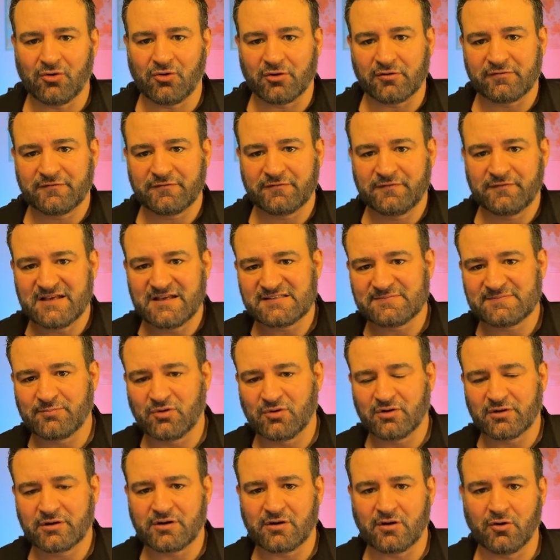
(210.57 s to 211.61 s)
or
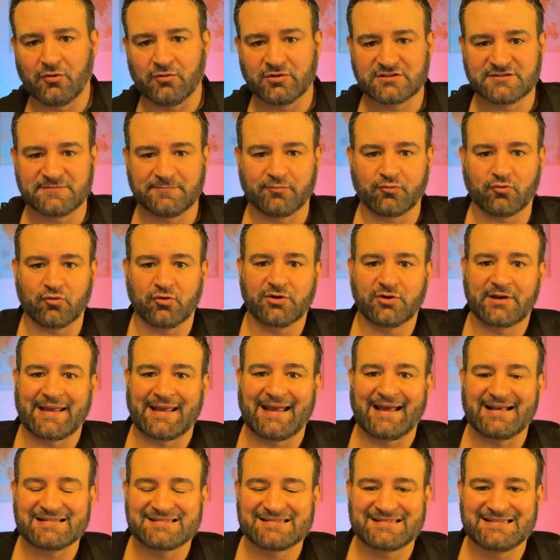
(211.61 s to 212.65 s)
Facebook, or it's
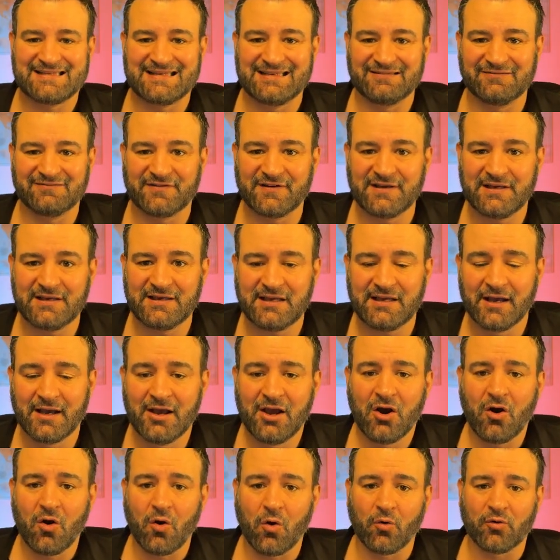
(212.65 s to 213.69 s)
broadcast TV,
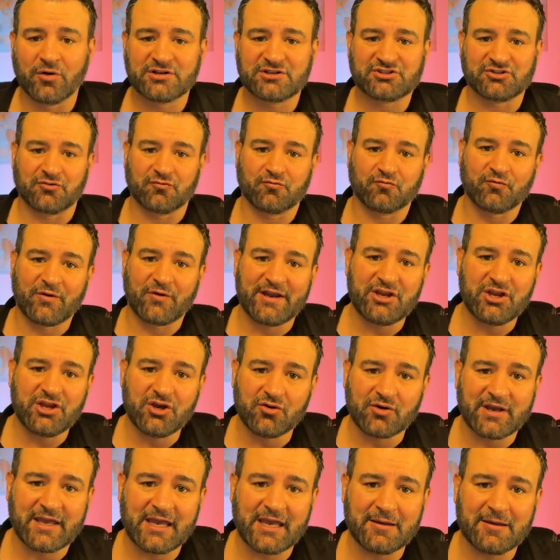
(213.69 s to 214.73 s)
or it's a radio
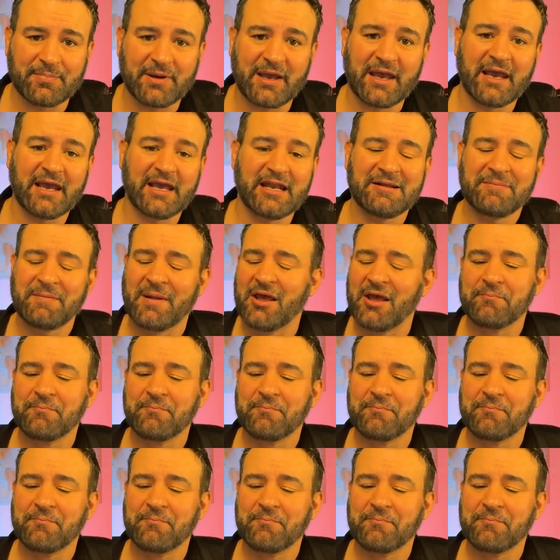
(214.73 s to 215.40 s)
campaign,